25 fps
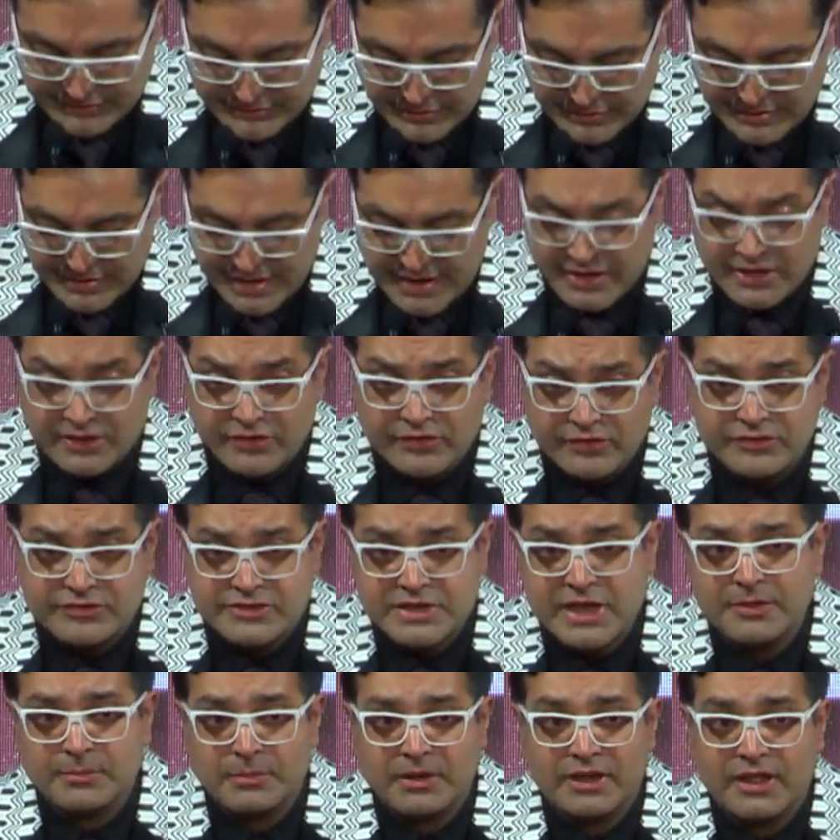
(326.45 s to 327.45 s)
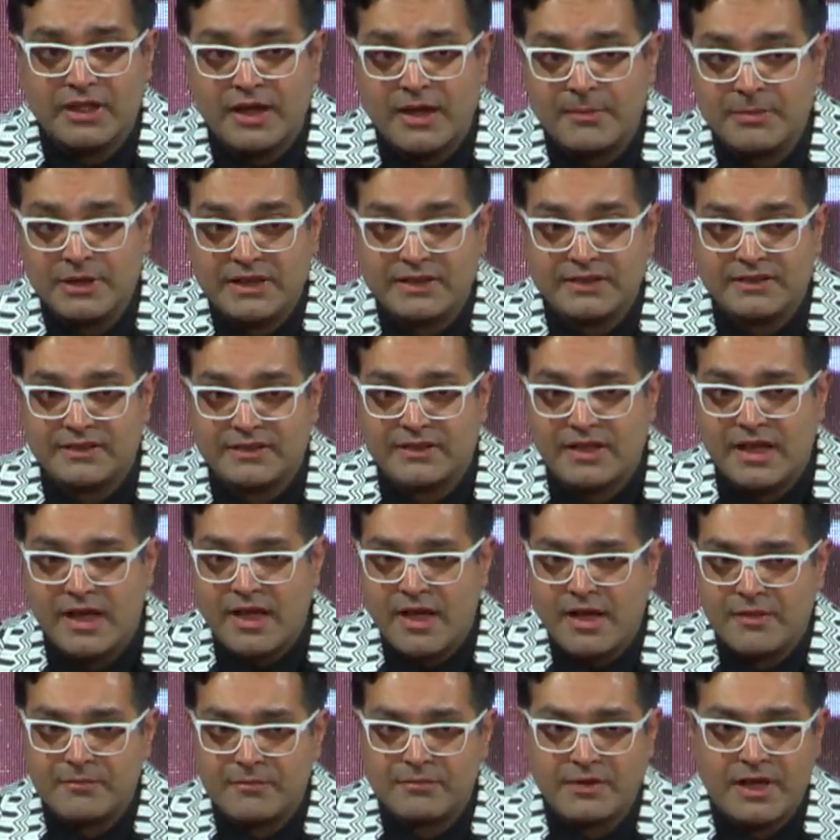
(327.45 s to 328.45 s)
So ladies and gentlemen, I mean,
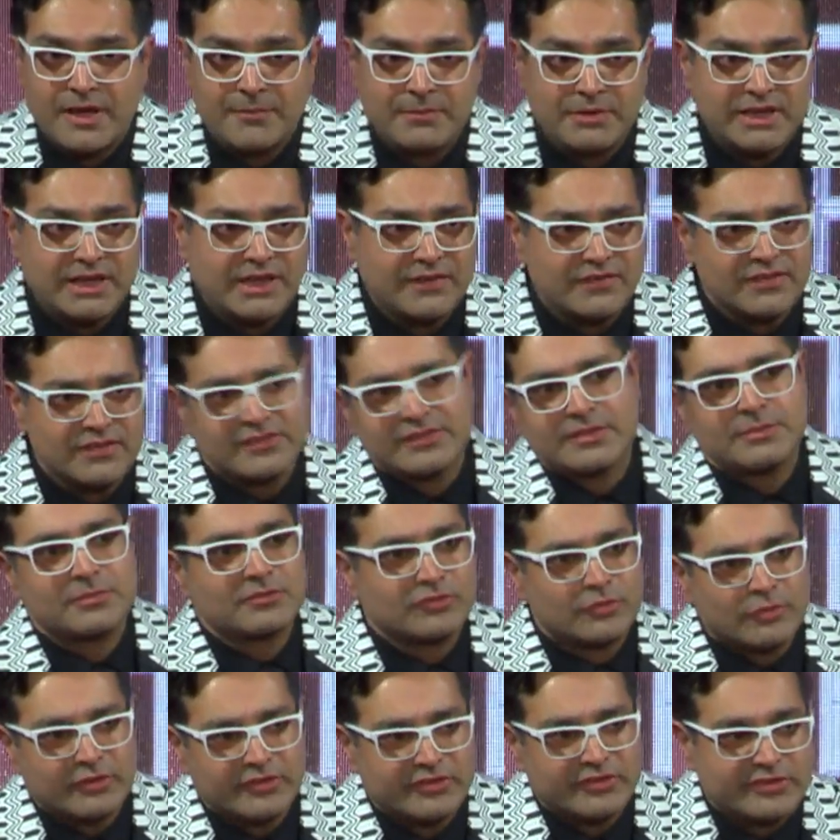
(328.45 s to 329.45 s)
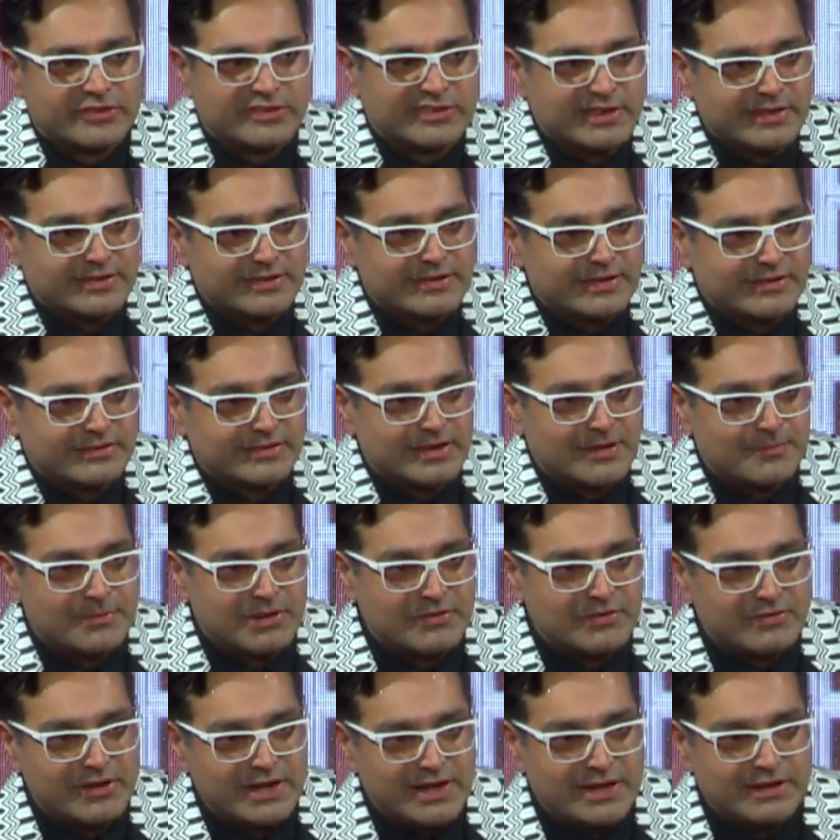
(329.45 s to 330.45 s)
I've been given some sort of statistics and I've
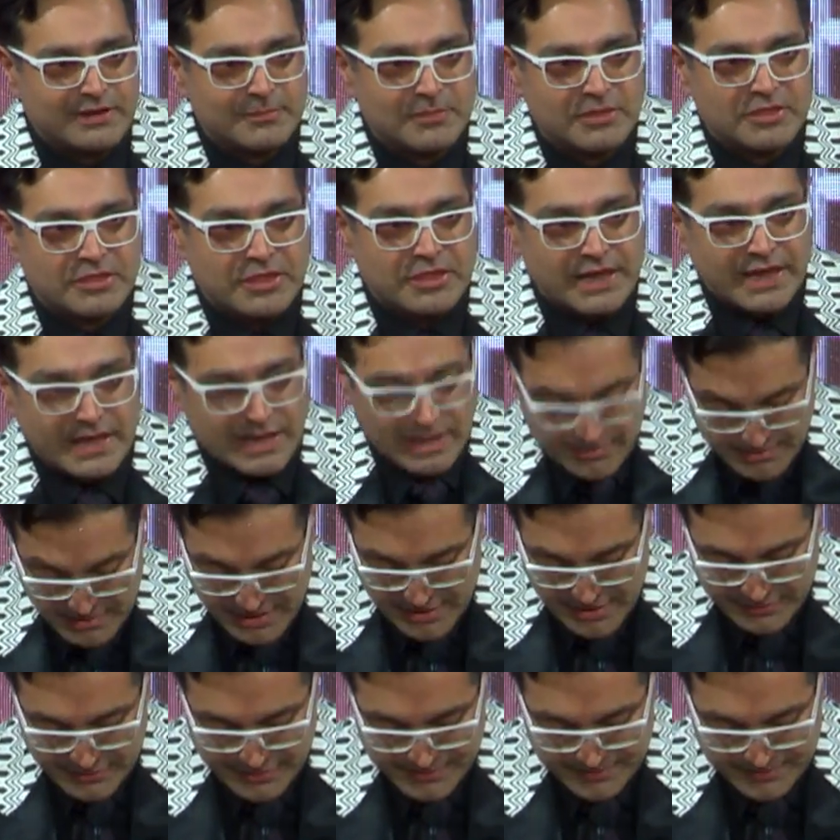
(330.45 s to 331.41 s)
been reading them and thinking about